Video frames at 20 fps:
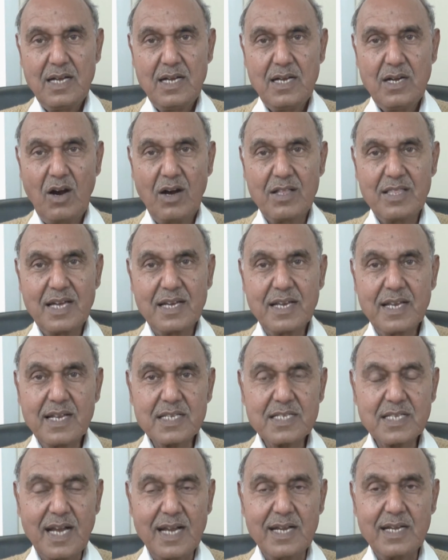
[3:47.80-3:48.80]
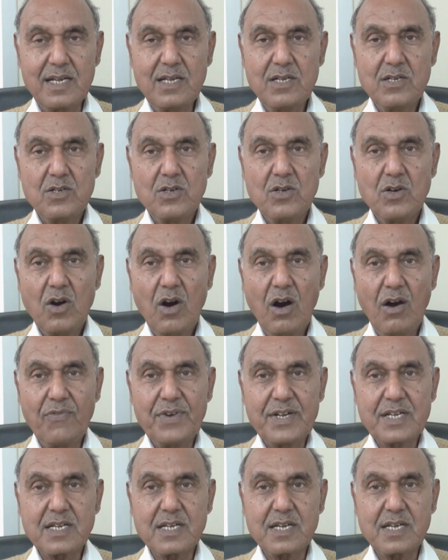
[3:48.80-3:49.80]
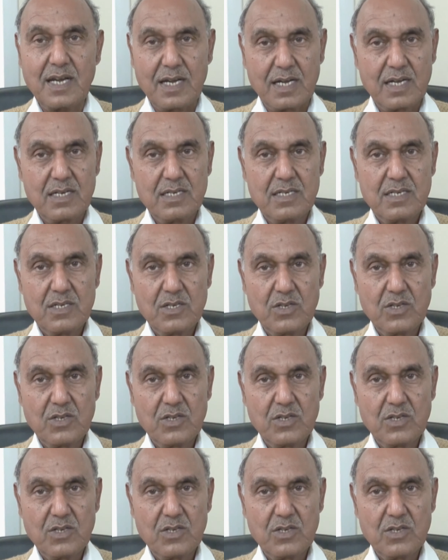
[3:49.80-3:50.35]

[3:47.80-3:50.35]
on the rear side of a truck,